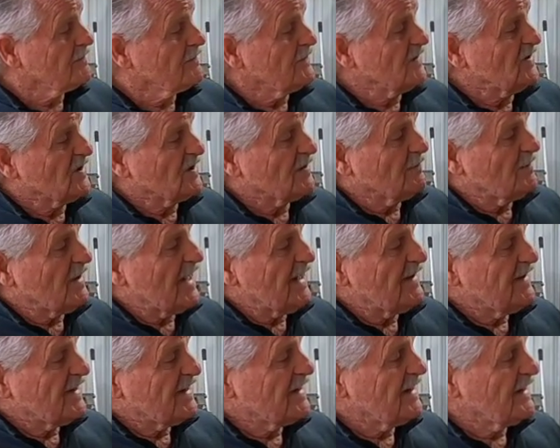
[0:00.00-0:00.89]
You can
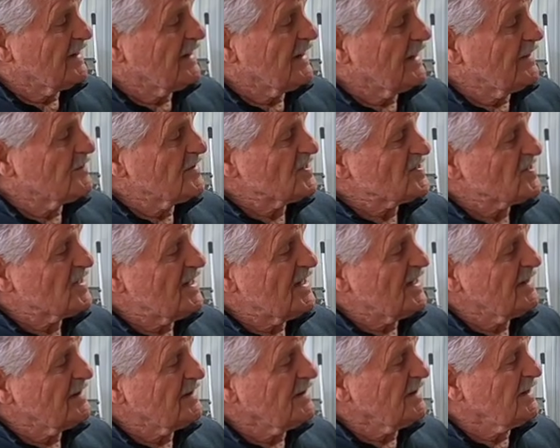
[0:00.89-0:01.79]
buy that on
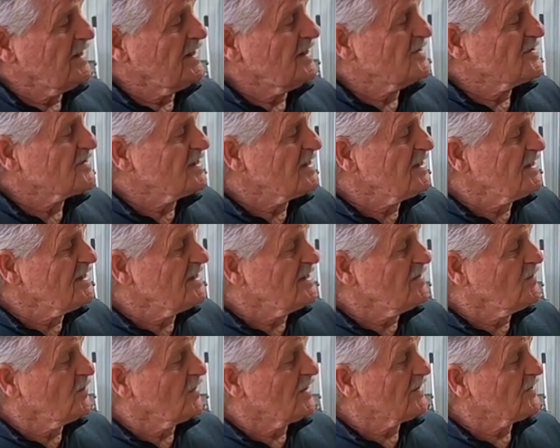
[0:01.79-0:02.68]
Amazon,
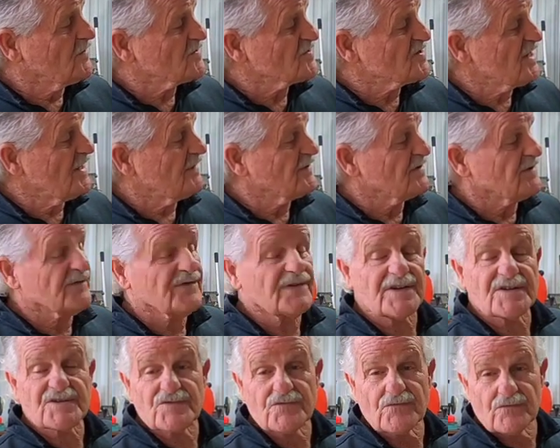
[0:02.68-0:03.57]

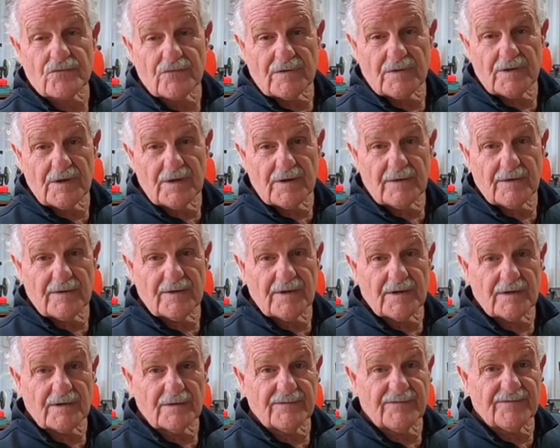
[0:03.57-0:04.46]
EZ107,
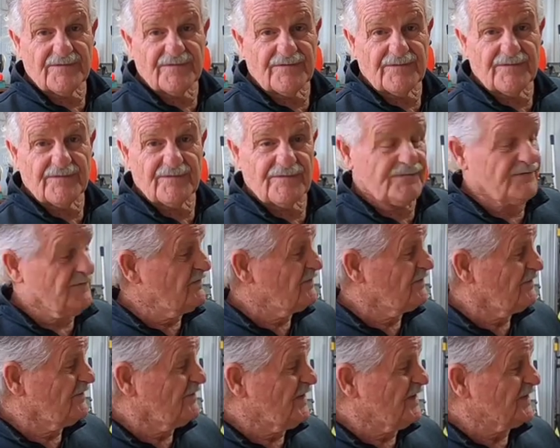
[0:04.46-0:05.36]
it'll
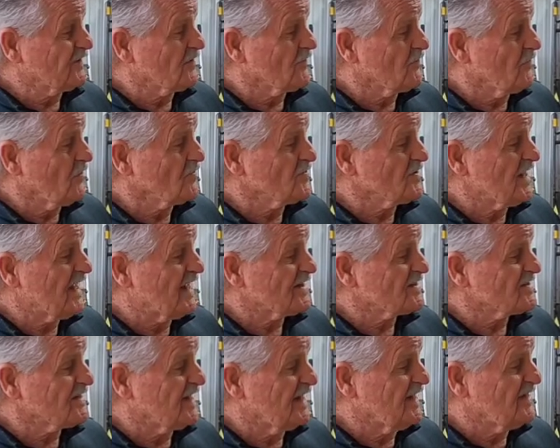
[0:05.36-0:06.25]
fit the
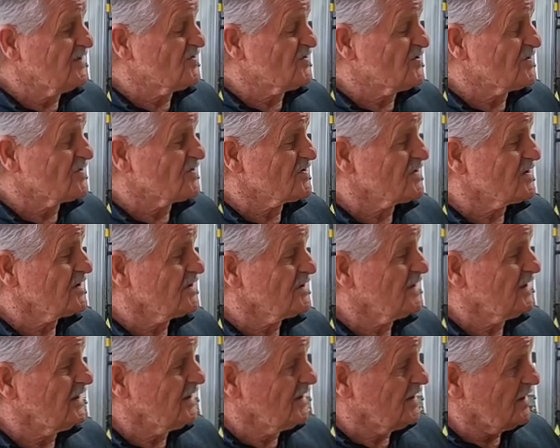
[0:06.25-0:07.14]
Rotax engines,
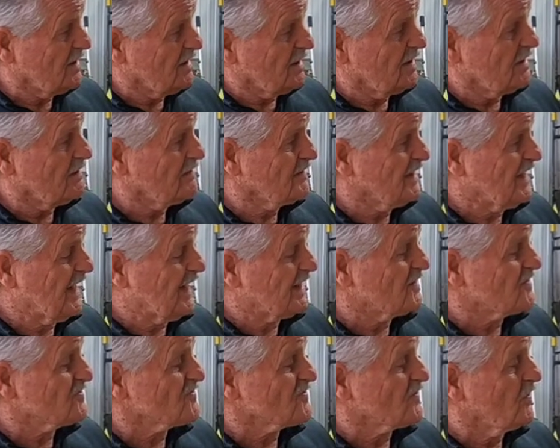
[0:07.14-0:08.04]
the
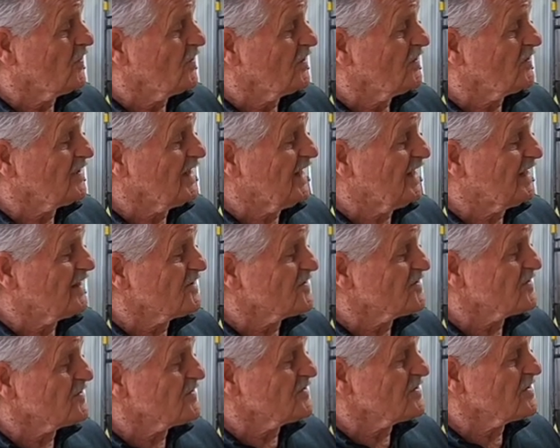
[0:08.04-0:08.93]
oil
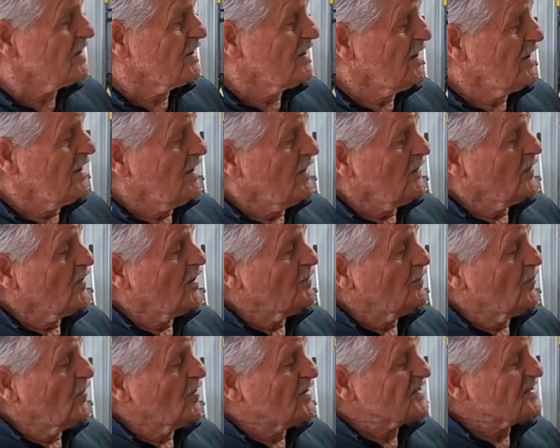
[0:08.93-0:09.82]
canisters.
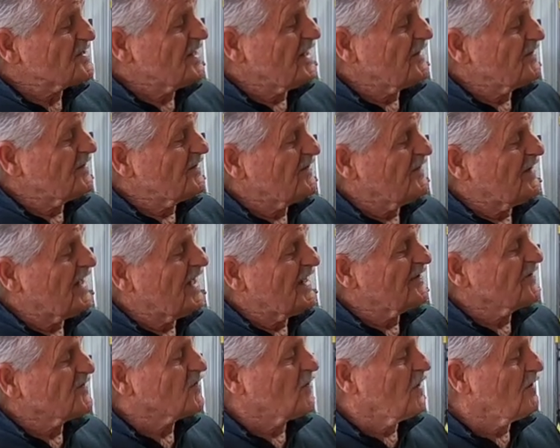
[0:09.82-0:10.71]

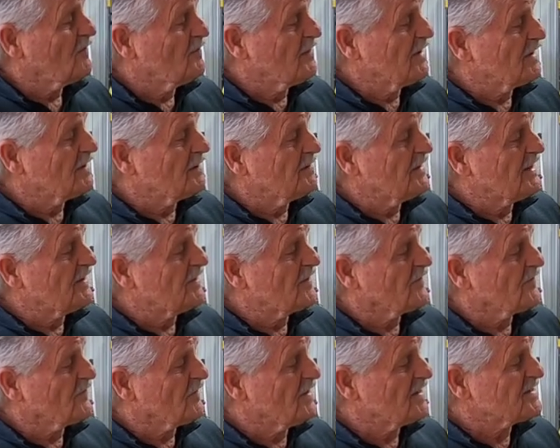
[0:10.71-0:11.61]
1.75 12
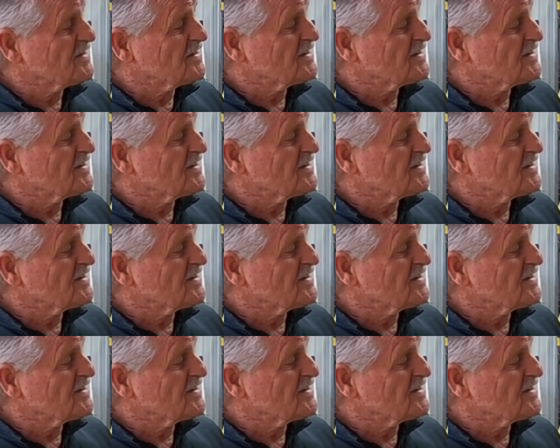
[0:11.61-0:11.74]
millimeter thread